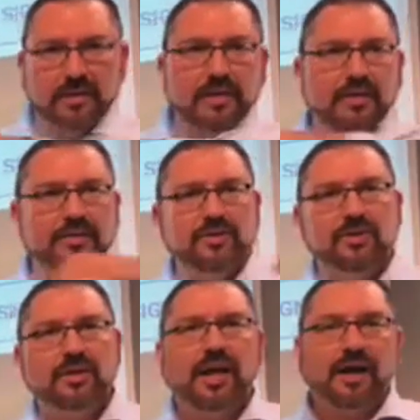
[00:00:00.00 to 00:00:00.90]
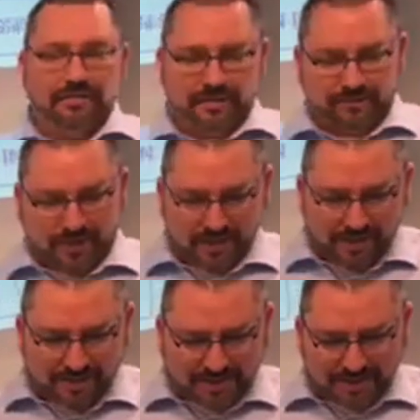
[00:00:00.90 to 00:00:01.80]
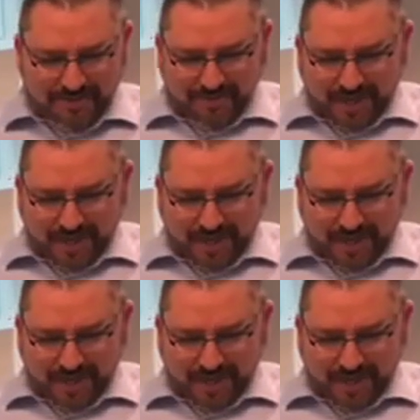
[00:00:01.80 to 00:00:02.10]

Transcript: the, the hook out if he needs to.